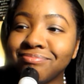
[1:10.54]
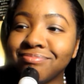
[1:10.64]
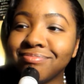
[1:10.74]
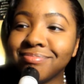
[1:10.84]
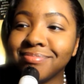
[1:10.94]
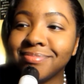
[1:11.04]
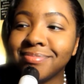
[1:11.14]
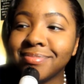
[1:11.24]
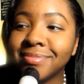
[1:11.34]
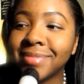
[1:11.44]
I
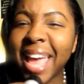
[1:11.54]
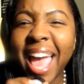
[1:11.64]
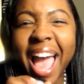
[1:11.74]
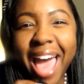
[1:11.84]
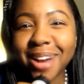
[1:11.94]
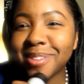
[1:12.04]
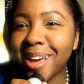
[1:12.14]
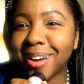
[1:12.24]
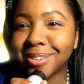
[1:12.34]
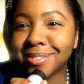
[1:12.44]
don't
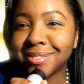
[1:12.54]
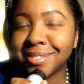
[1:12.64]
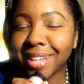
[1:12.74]
know.